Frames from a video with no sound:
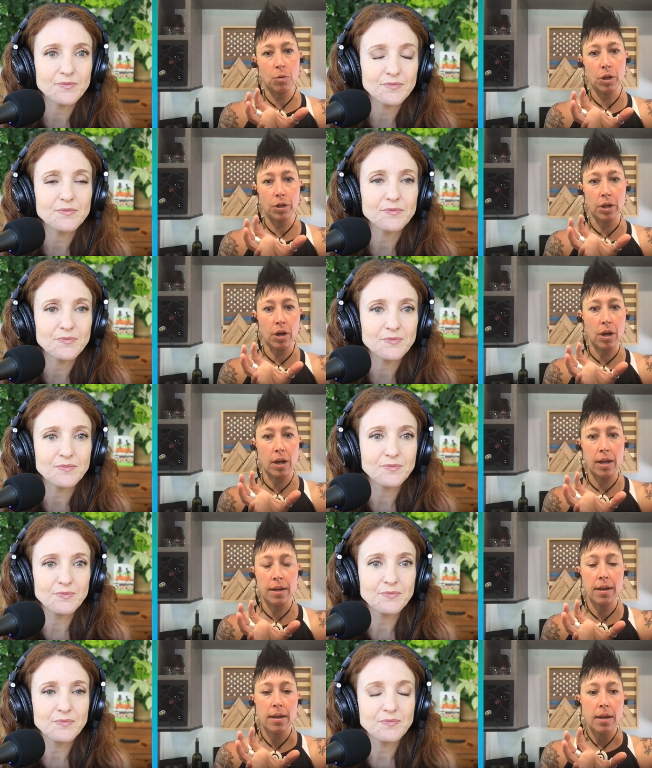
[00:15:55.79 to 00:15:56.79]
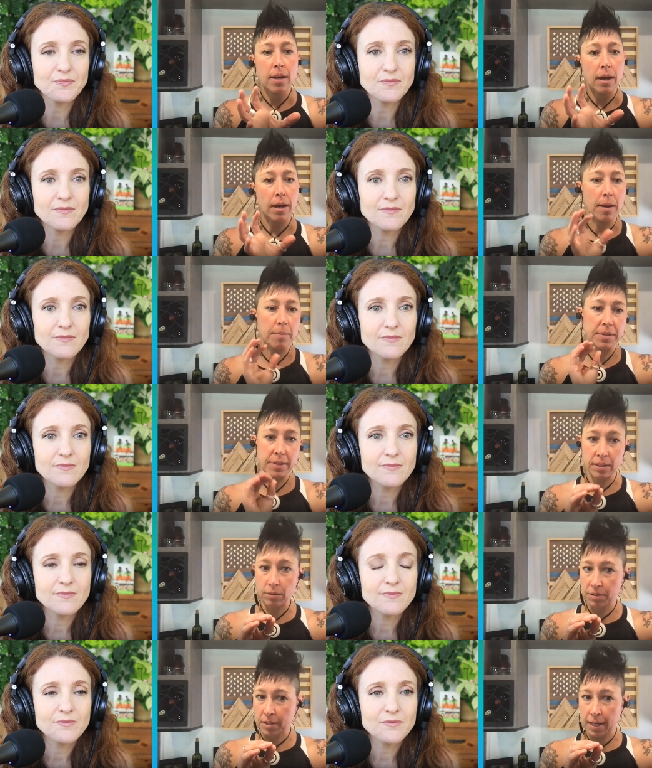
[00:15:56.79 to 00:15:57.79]
Speaker 1: work mm-hmm. on um,
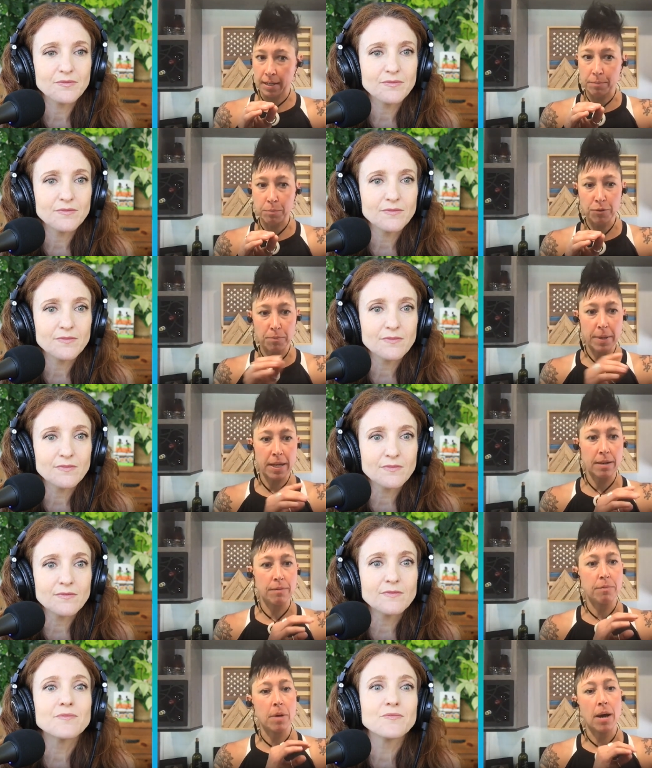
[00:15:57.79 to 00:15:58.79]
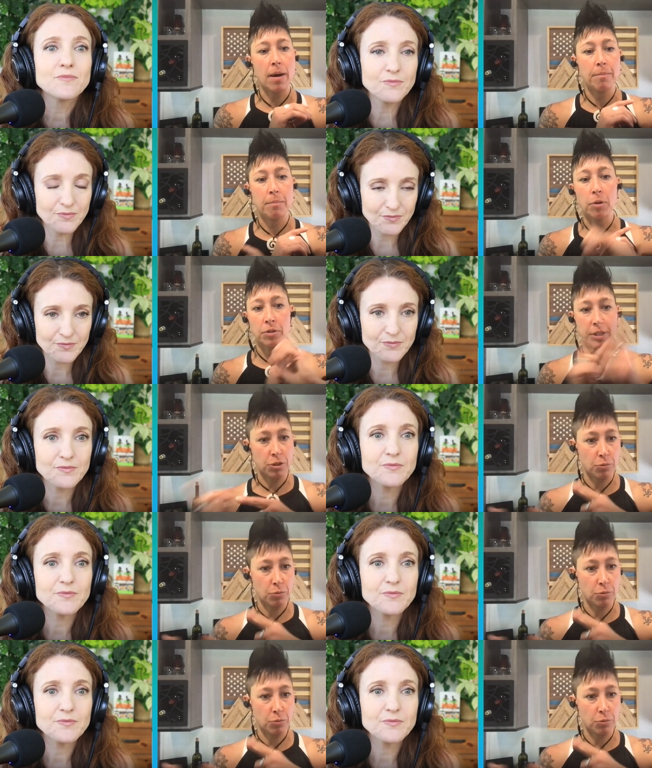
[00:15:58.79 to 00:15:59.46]
single sided movement, um, multi